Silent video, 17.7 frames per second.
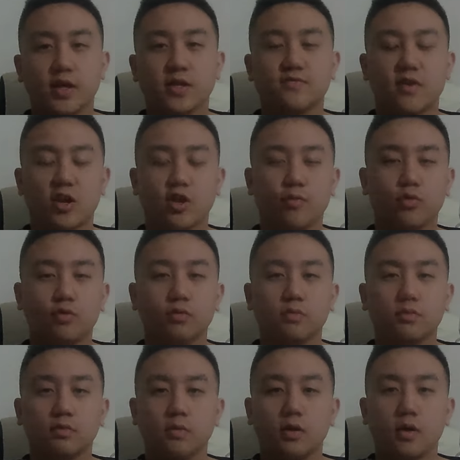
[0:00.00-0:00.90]
is valuable.
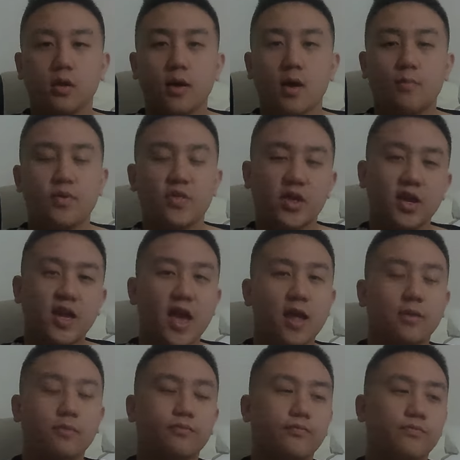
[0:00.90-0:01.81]
But then
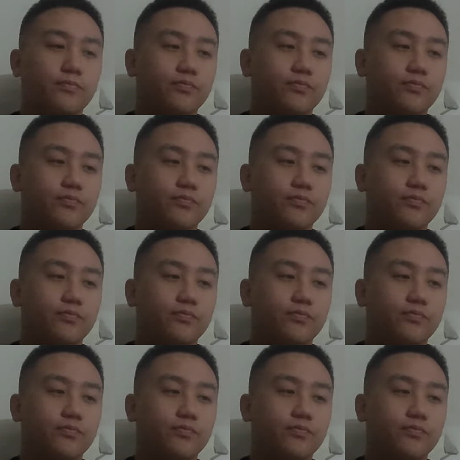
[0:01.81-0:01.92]
again,